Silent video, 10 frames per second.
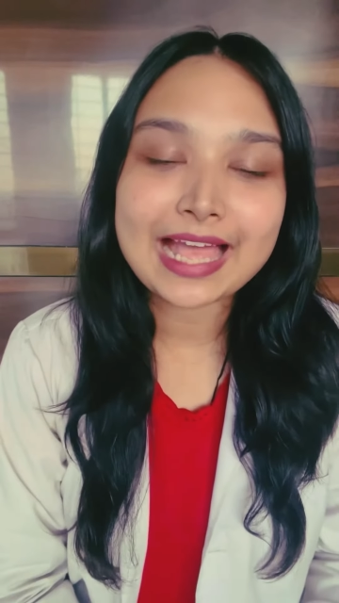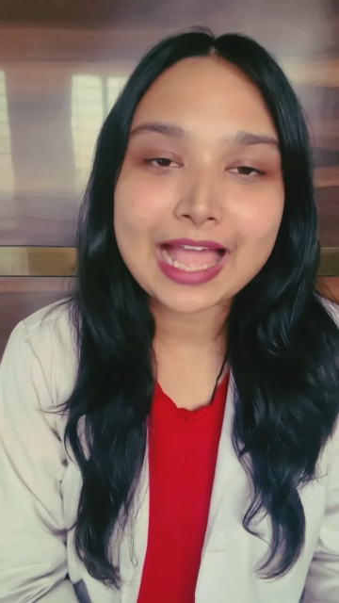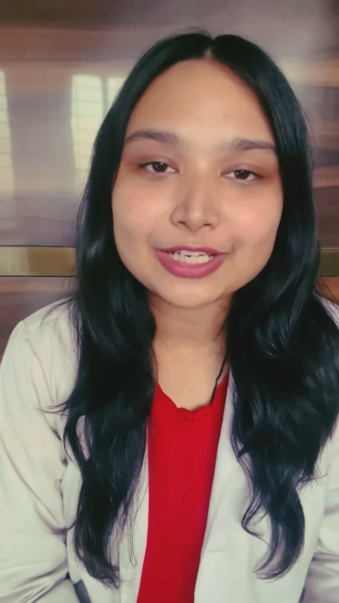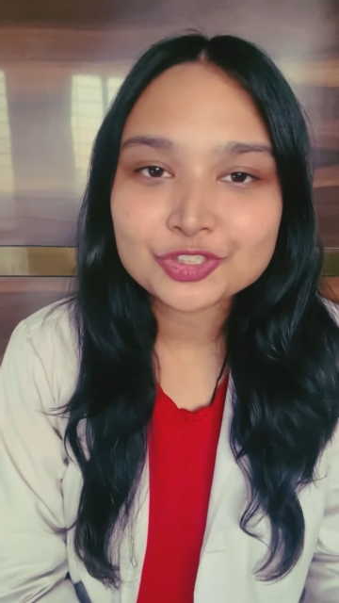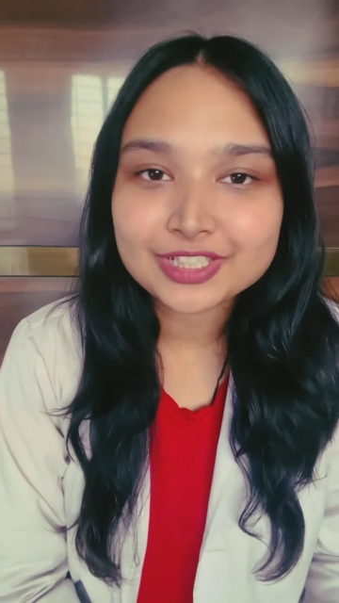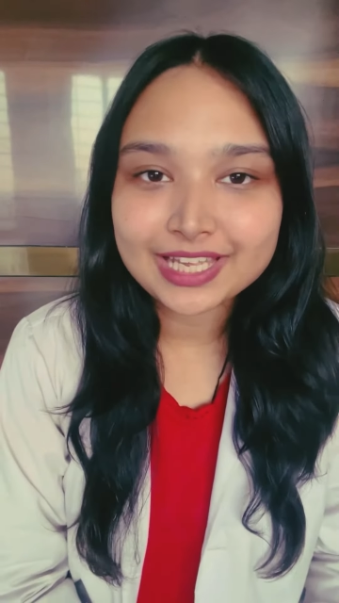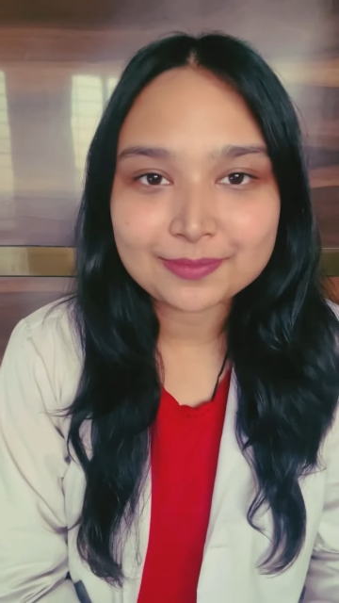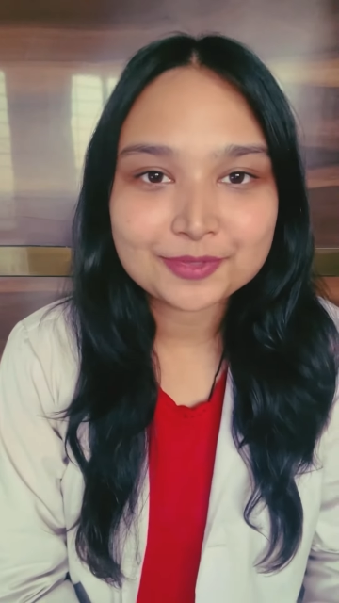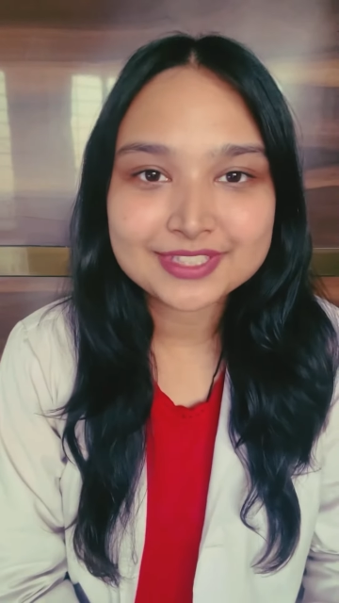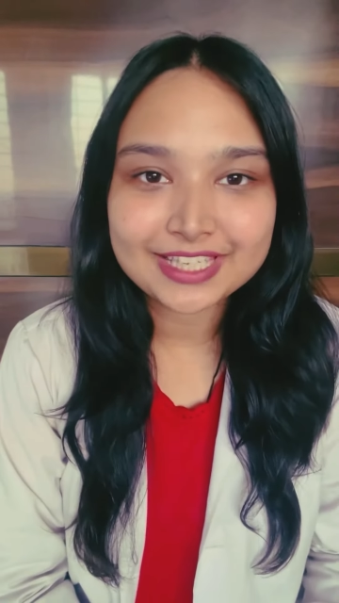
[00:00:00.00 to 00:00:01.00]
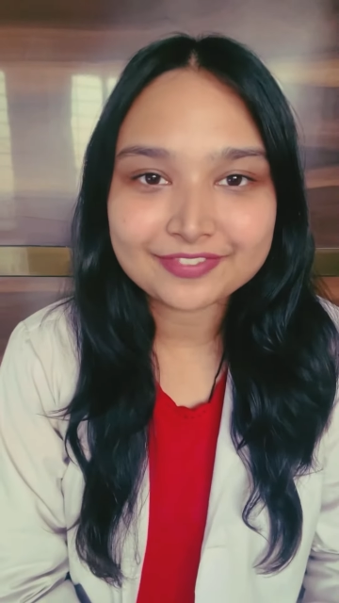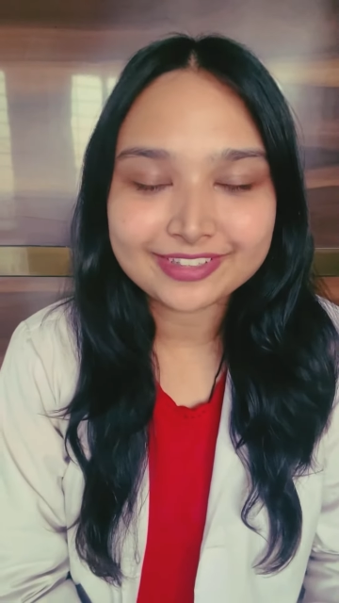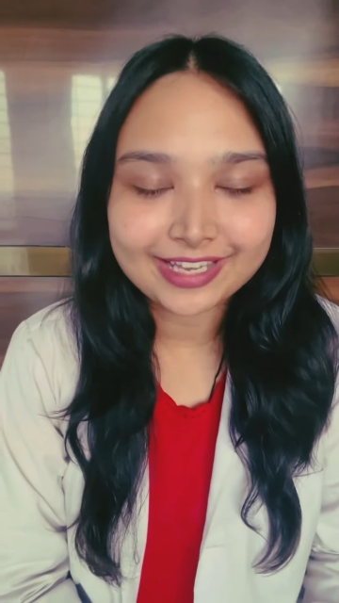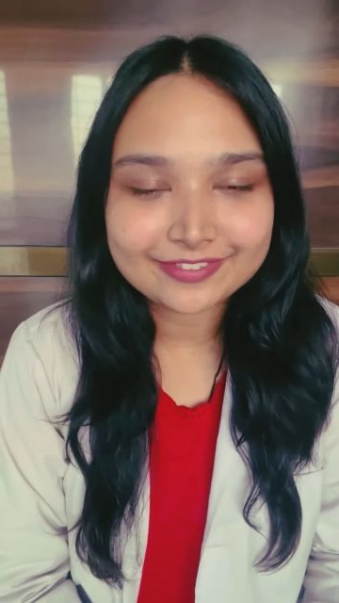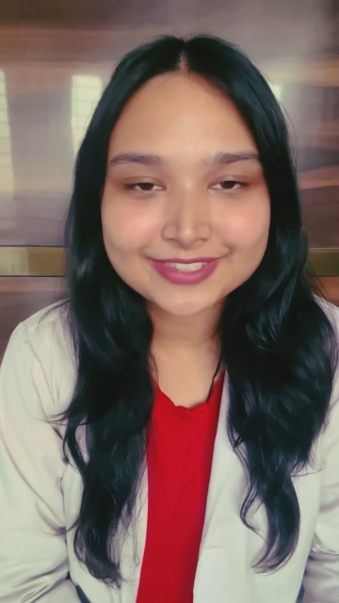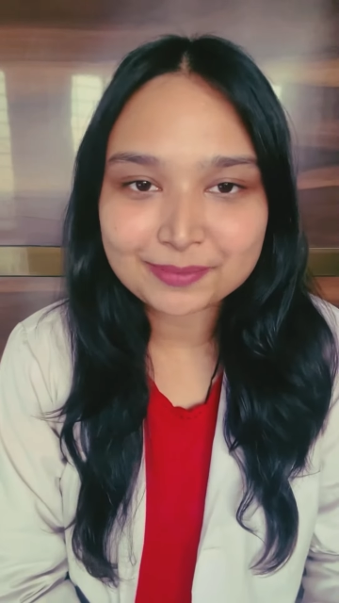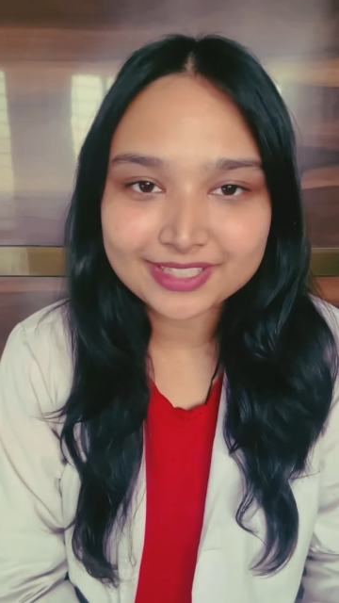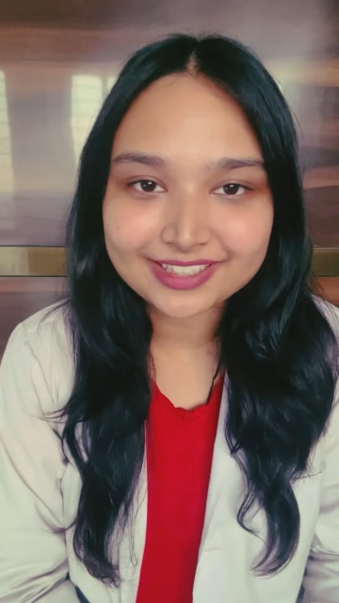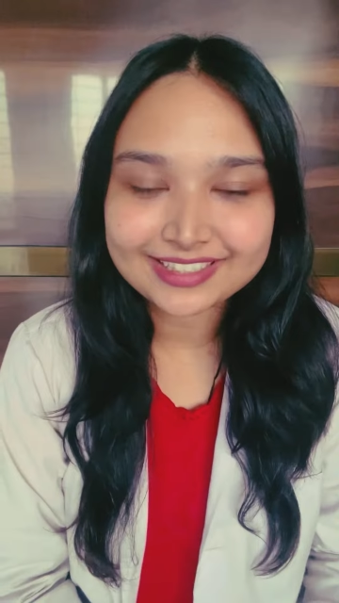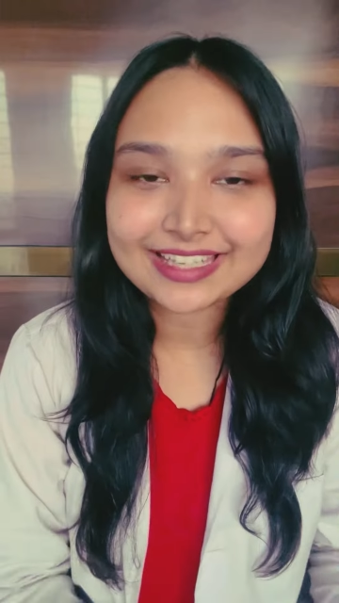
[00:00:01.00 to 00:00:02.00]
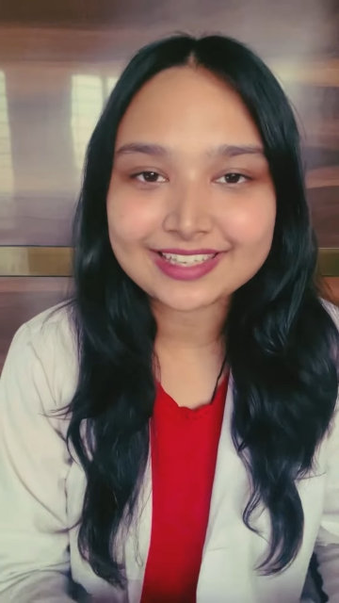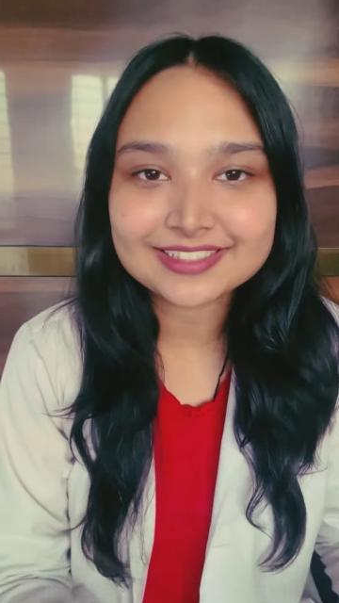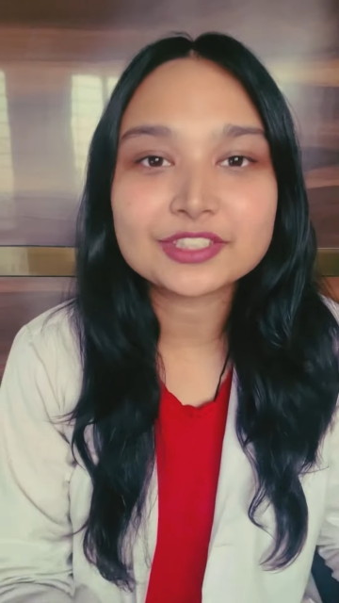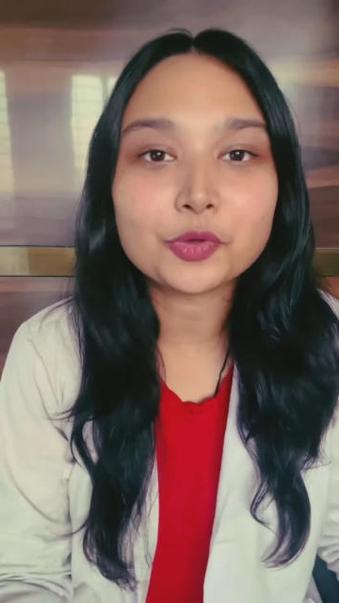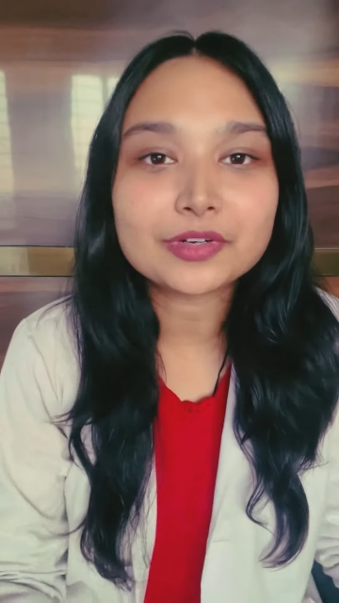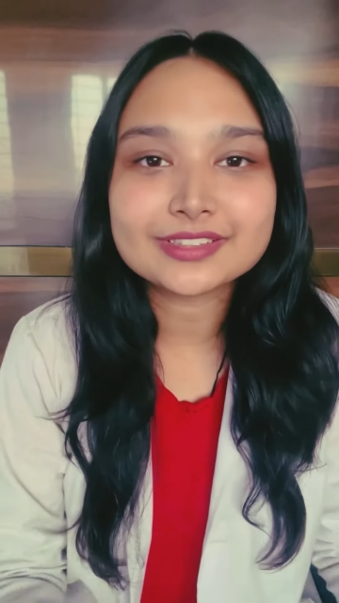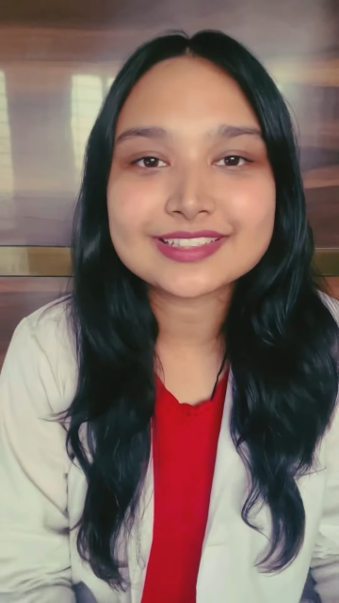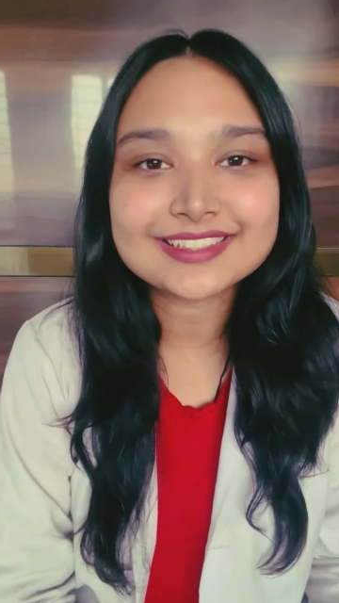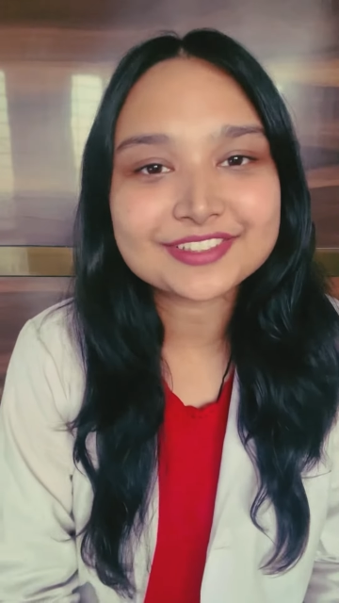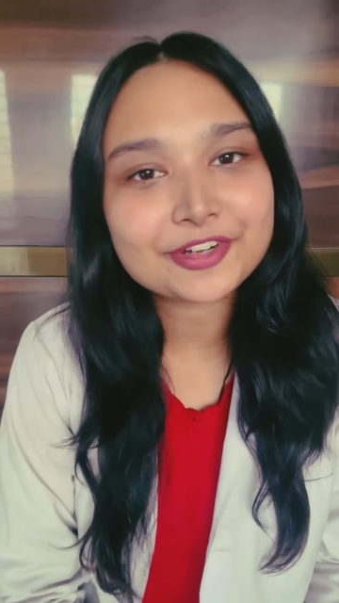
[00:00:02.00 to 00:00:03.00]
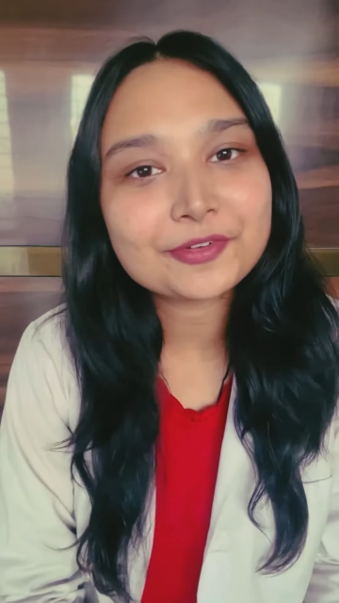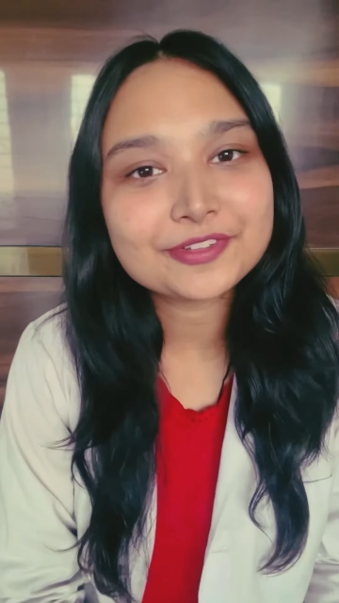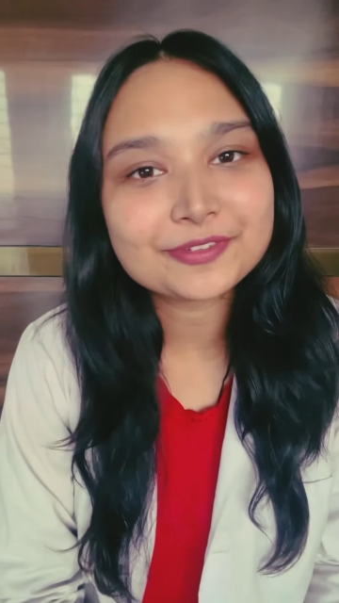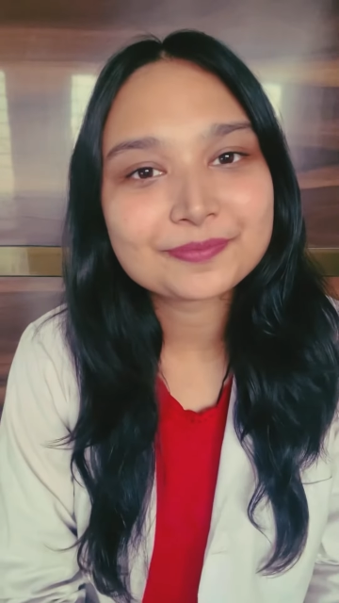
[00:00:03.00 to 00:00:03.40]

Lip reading: actually help you save a life someday in case a doctor isn't around.